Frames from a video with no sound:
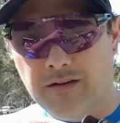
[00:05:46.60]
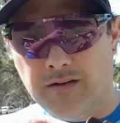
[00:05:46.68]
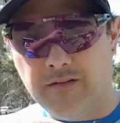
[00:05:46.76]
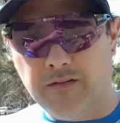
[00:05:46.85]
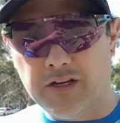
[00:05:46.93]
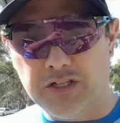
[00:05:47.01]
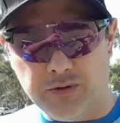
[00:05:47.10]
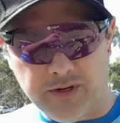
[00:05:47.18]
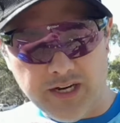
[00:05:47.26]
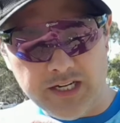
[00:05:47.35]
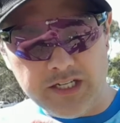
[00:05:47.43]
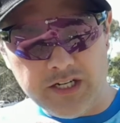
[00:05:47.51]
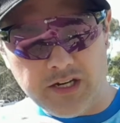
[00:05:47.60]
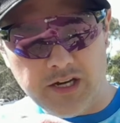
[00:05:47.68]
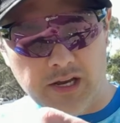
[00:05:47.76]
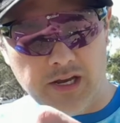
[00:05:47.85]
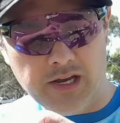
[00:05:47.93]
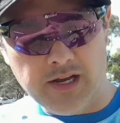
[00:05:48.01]
first all we need to do
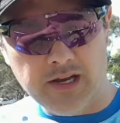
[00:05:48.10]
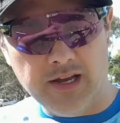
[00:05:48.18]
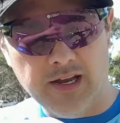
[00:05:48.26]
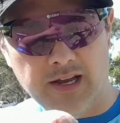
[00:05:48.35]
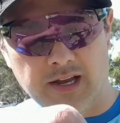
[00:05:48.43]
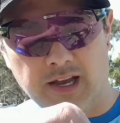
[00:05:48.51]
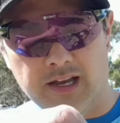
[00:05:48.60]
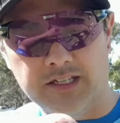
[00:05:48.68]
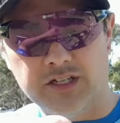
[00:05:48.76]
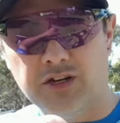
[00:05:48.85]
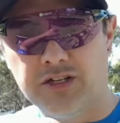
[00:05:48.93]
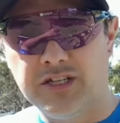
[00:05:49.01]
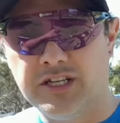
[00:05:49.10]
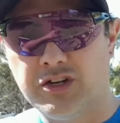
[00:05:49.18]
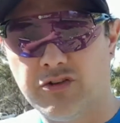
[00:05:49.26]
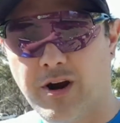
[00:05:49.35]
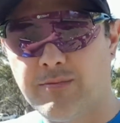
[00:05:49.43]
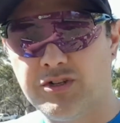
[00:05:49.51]
is loosen this
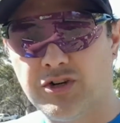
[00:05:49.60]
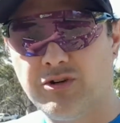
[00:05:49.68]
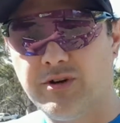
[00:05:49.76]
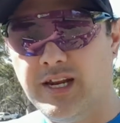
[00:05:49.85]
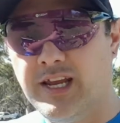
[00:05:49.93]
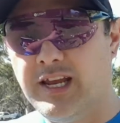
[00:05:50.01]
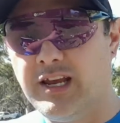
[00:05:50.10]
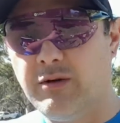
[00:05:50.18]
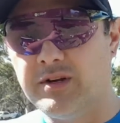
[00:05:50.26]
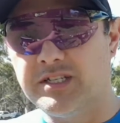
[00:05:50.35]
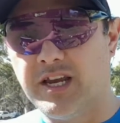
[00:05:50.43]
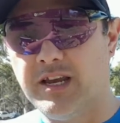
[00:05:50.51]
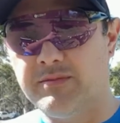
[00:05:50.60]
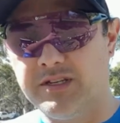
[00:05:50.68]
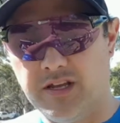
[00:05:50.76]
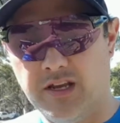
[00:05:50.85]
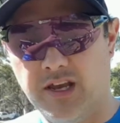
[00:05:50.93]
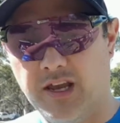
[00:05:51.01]
grub screw in here, which keeps
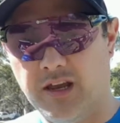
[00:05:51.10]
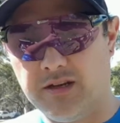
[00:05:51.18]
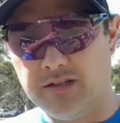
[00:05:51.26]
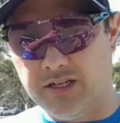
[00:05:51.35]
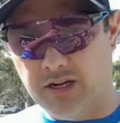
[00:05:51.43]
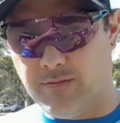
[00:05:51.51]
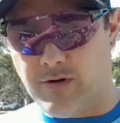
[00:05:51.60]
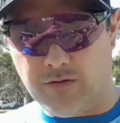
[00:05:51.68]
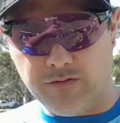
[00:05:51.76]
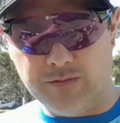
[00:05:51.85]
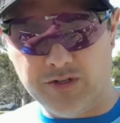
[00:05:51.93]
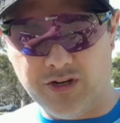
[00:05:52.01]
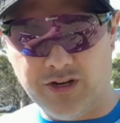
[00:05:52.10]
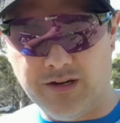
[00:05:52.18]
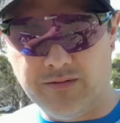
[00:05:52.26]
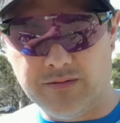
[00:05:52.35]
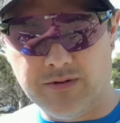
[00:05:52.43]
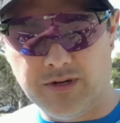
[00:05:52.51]
the tiller bolt from turning.
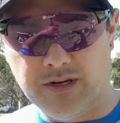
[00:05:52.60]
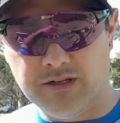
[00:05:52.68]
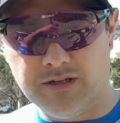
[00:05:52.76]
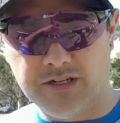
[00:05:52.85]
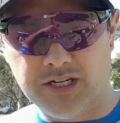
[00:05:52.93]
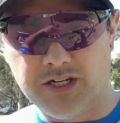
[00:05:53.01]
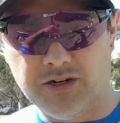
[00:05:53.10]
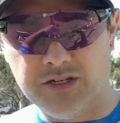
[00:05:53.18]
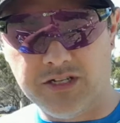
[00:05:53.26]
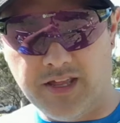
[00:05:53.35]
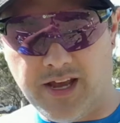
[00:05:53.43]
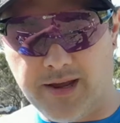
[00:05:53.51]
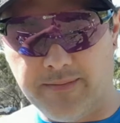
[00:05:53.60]
Just loosen that.